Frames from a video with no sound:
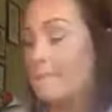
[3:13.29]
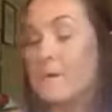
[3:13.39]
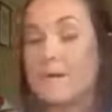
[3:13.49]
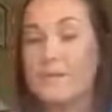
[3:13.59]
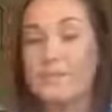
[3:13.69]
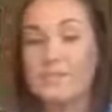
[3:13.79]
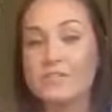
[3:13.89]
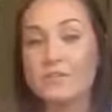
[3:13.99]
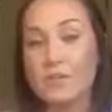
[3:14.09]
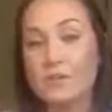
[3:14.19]
But
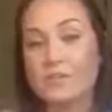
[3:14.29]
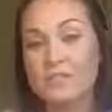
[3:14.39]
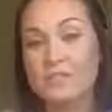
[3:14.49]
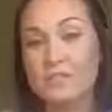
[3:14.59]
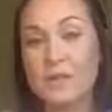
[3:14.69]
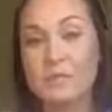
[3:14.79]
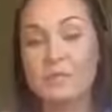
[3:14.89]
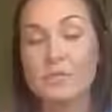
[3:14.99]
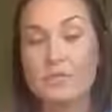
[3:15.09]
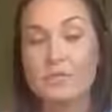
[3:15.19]
these are all different
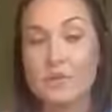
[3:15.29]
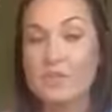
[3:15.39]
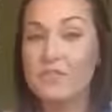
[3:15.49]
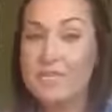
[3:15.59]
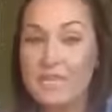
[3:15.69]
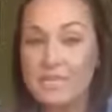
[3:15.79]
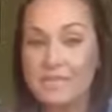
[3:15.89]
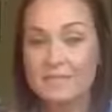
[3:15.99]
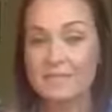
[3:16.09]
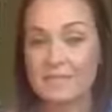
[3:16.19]
properties
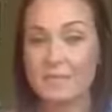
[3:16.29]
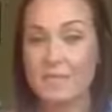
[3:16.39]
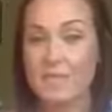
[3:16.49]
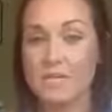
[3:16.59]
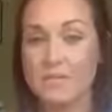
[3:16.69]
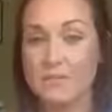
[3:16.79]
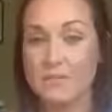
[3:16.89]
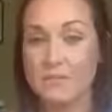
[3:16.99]
within the CBD